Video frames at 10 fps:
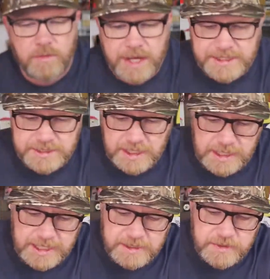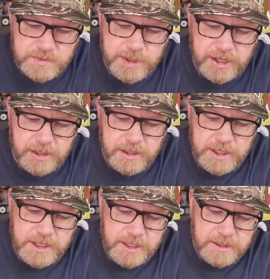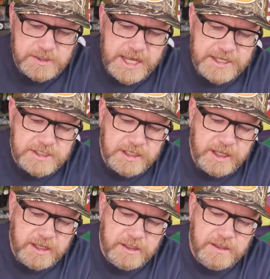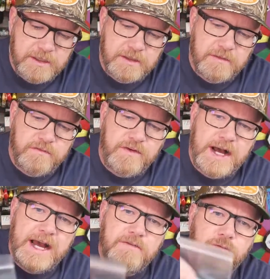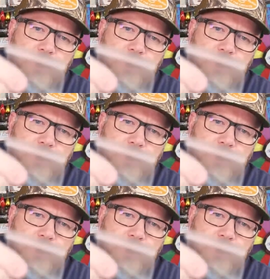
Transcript: weights, and I like those better. There's actually five